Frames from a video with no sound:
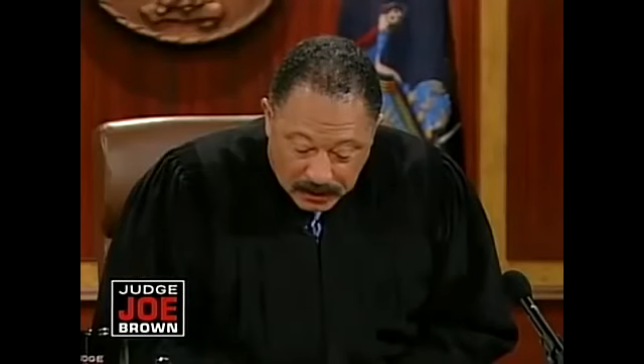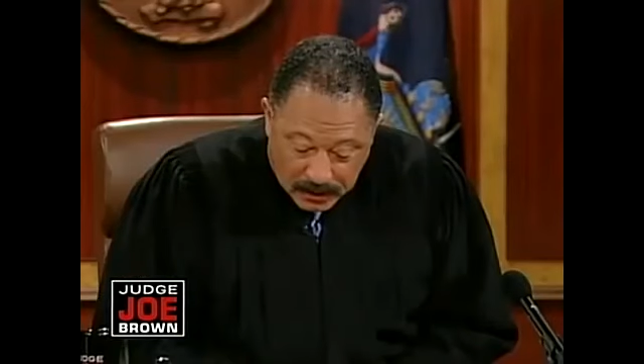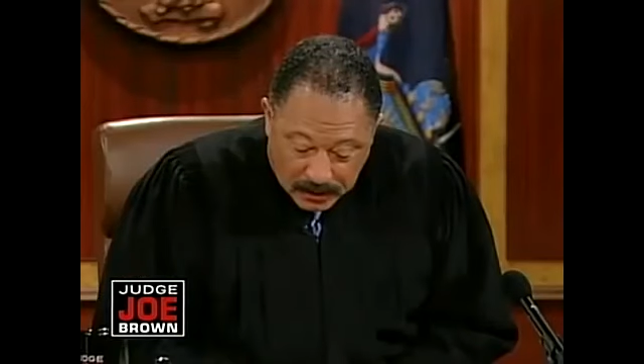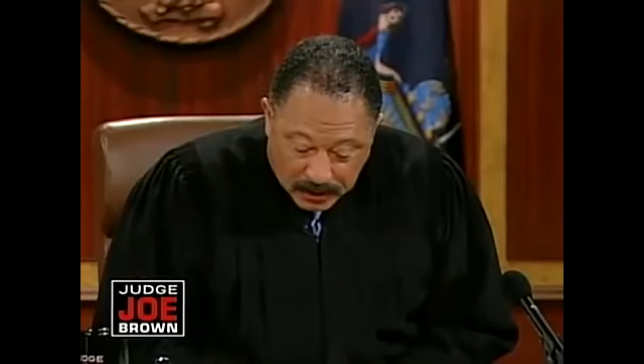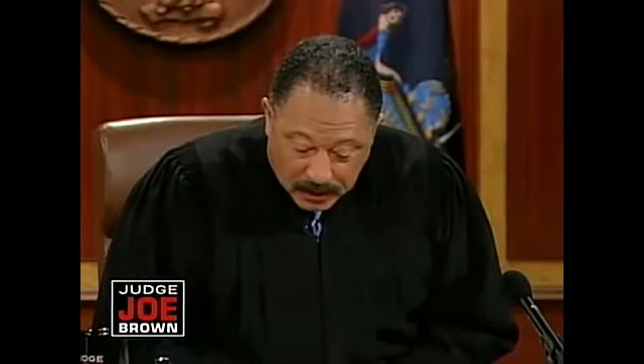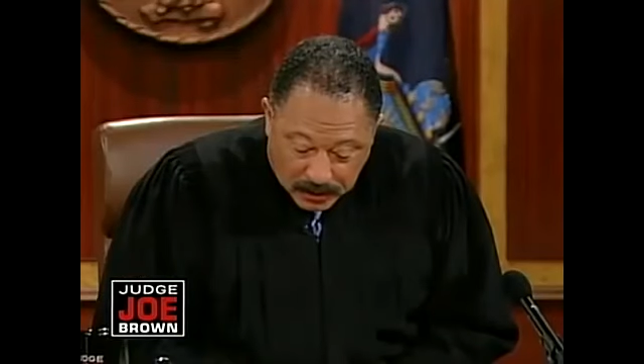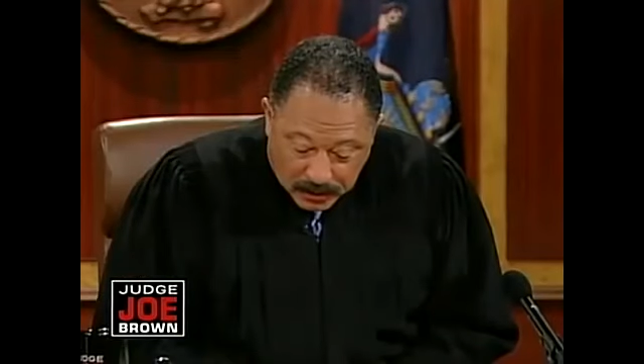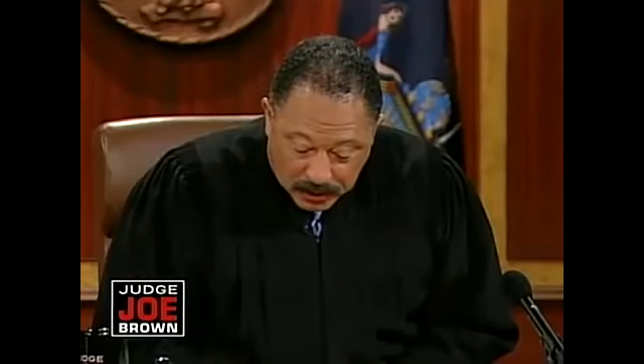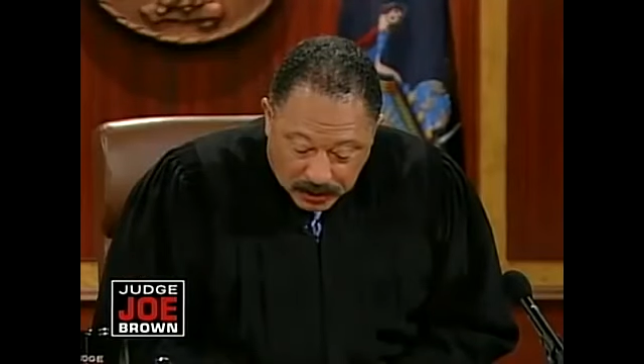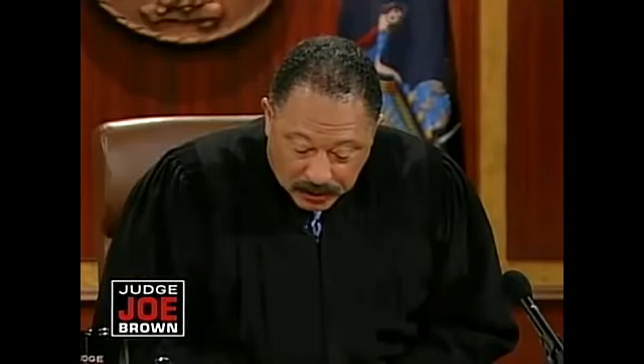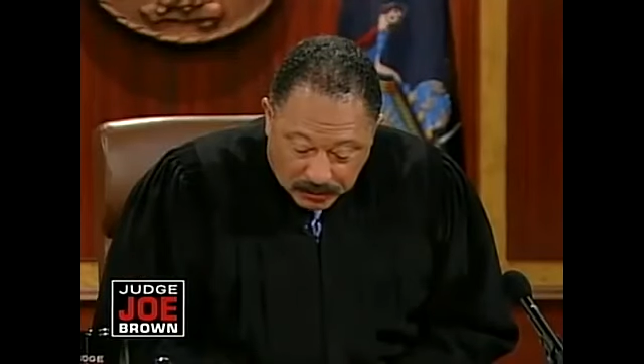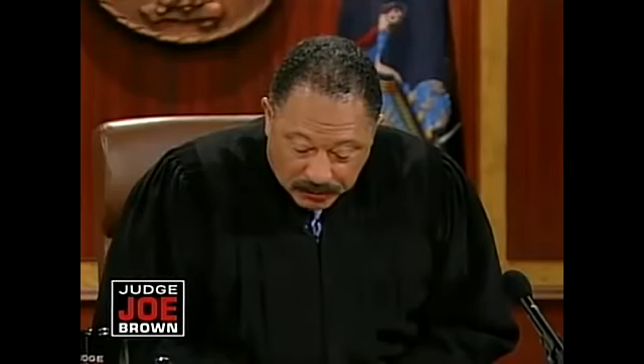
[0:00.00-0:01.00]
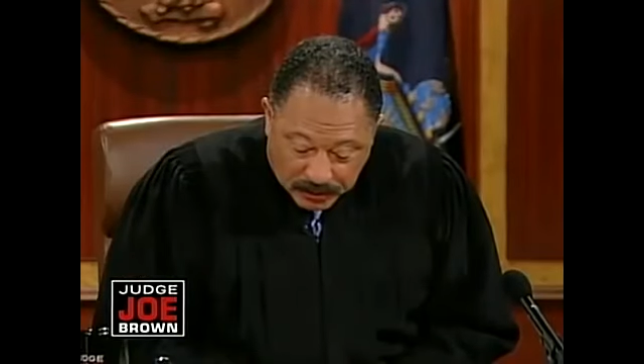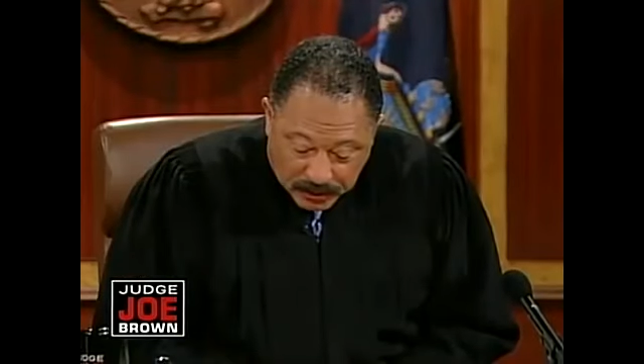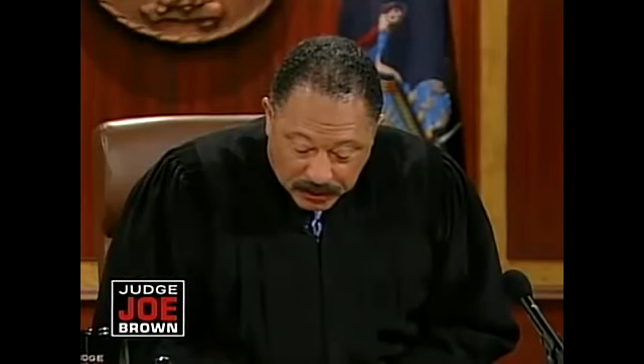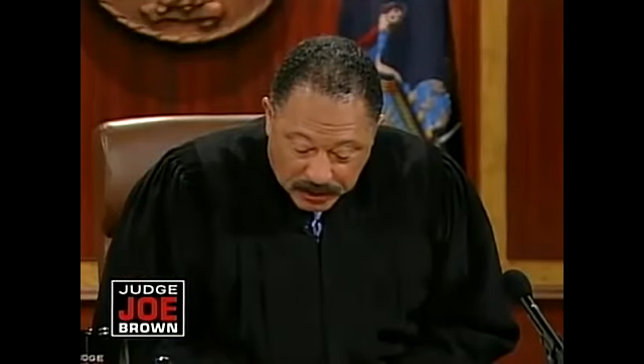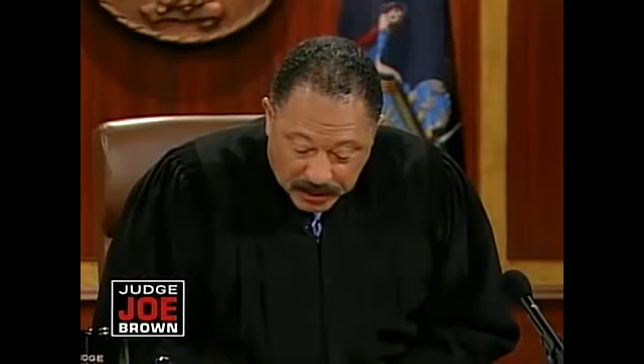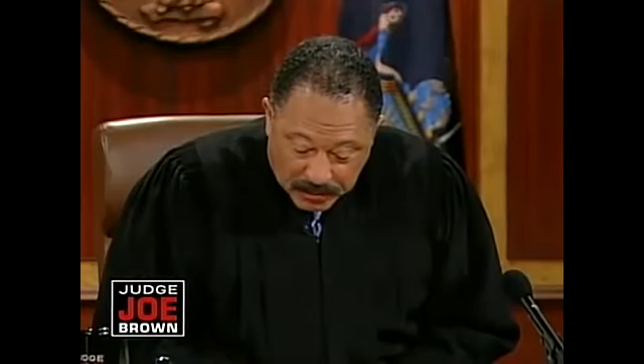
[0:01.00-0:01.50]
And also
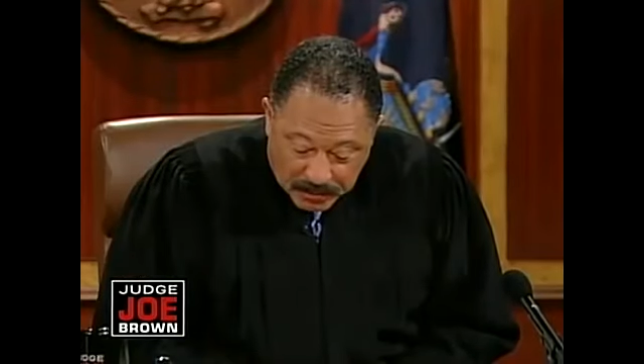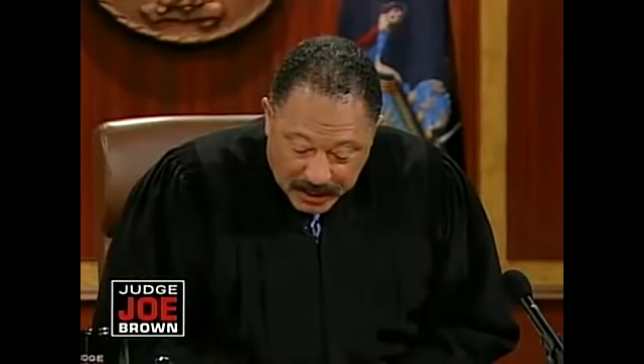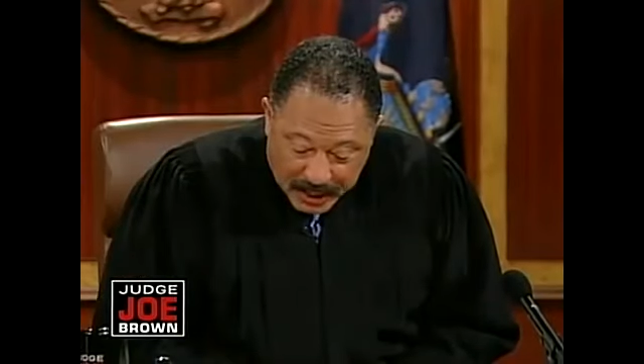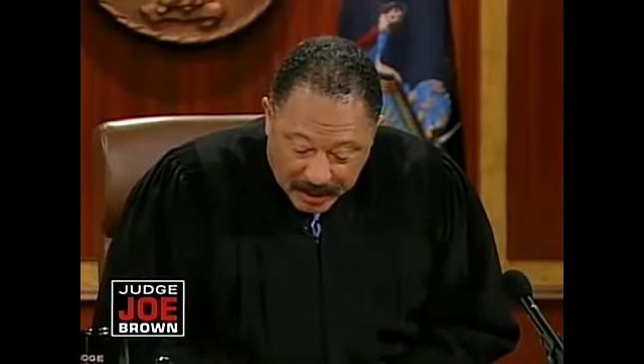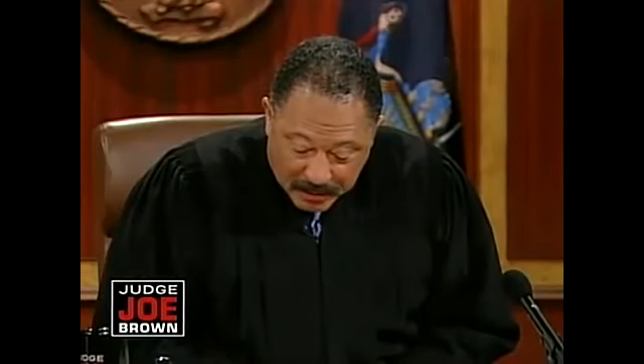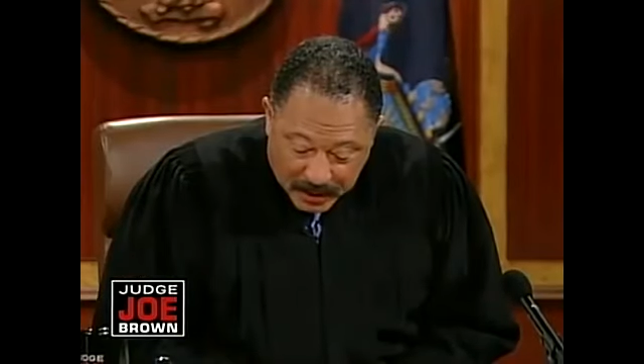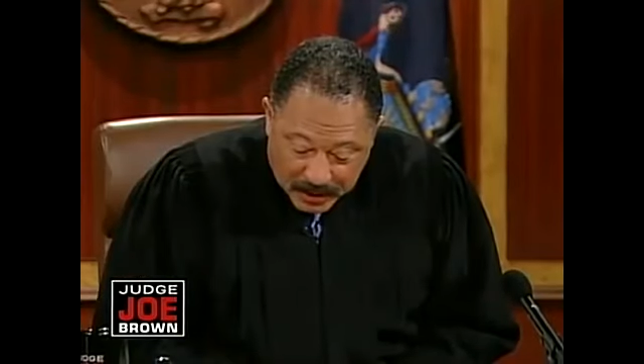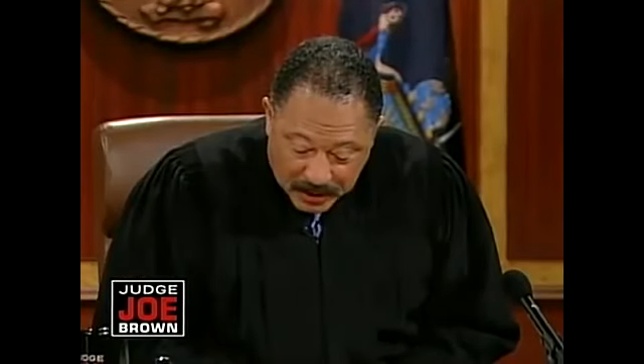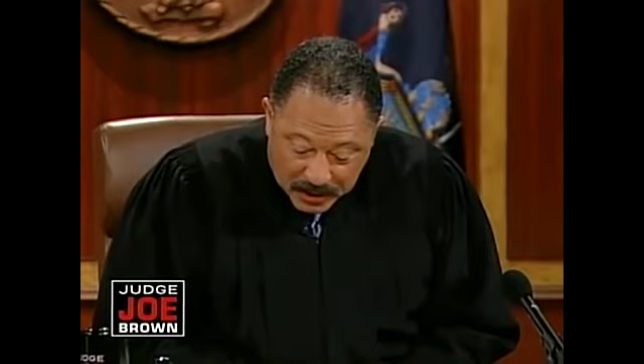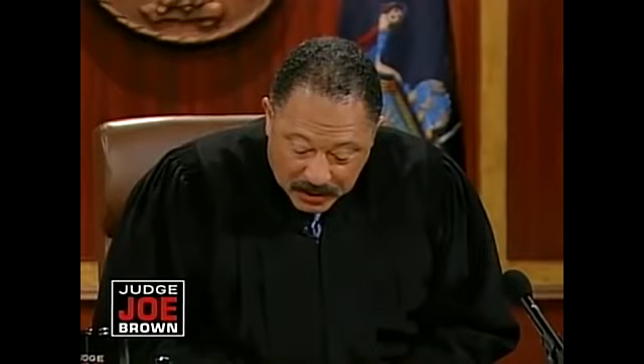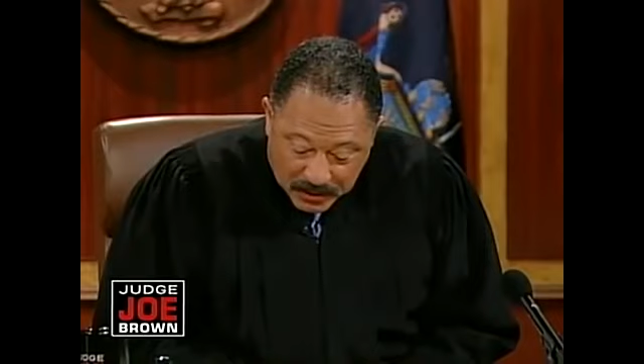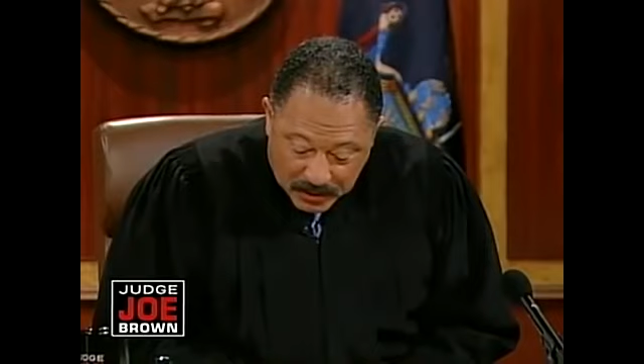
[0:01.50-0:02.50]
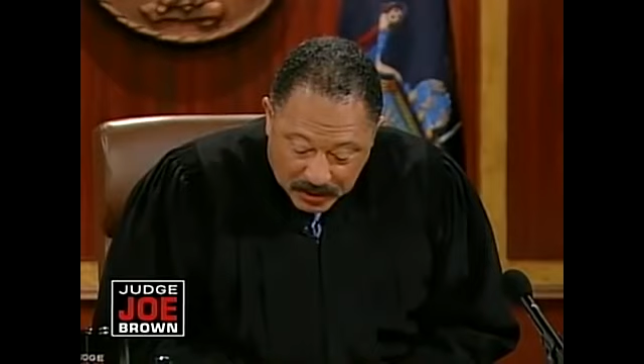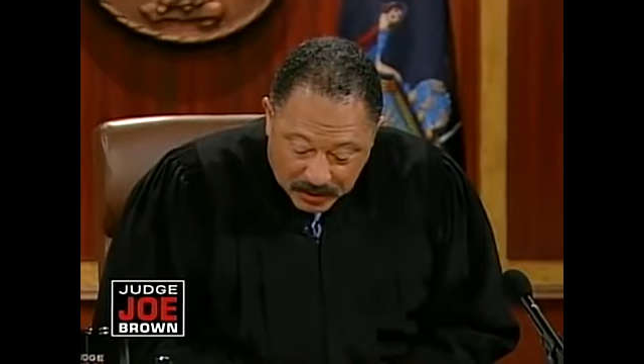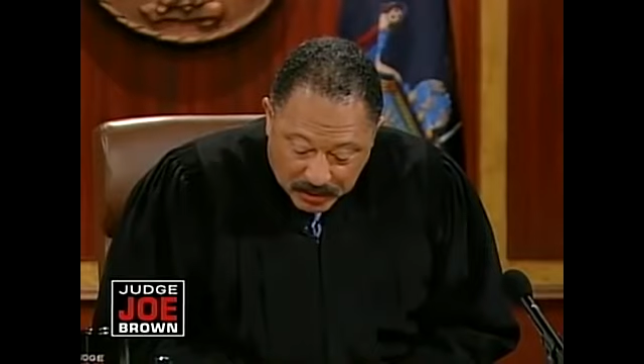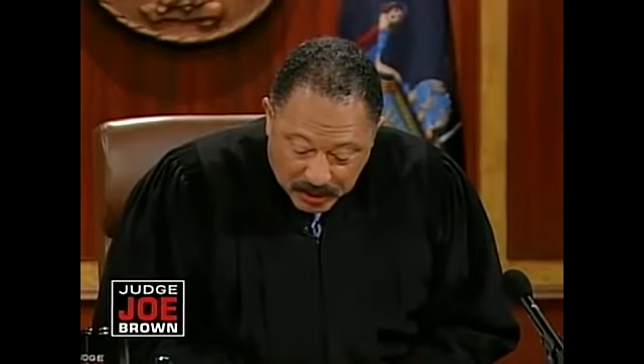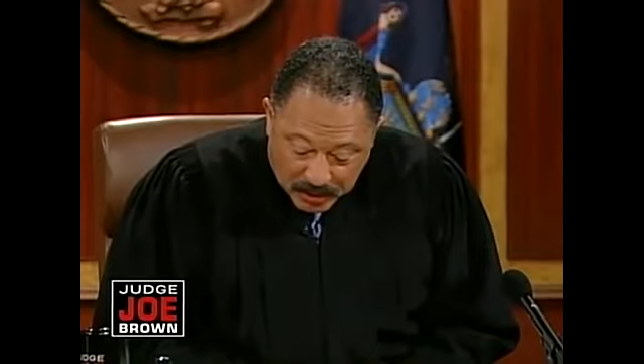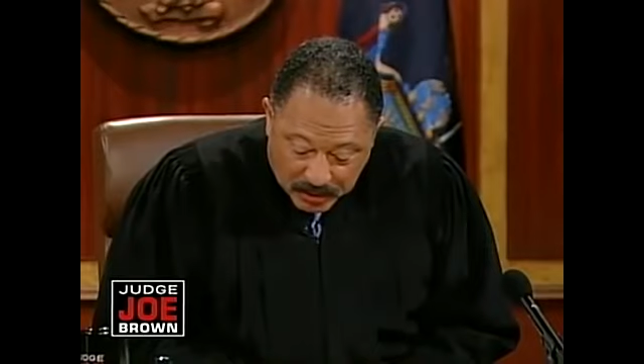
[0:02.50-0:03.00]
for some damage to a
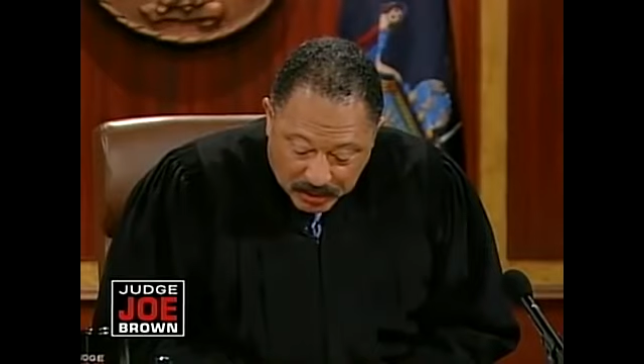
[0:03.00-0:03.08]
rental